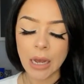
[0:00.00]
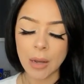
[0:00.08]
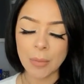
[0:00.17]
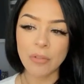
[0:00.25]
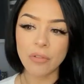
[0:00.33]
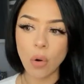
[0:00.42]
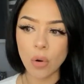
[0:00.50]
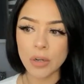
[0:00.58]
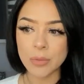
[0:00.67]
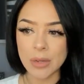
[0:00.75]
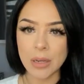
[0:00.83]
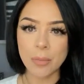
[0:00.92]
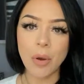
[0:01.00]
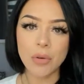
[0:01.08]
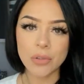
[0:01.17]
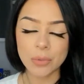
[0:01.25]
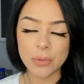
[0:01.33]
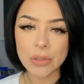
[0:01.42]
of course being
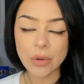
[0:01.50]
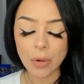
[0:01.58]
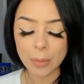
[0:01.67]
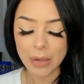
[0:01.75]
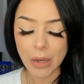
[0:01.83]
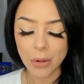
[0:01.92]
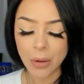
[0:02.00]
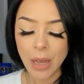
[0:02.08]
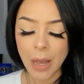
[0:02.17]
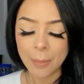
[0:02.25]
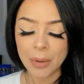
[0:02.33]
opposed with Scorpio.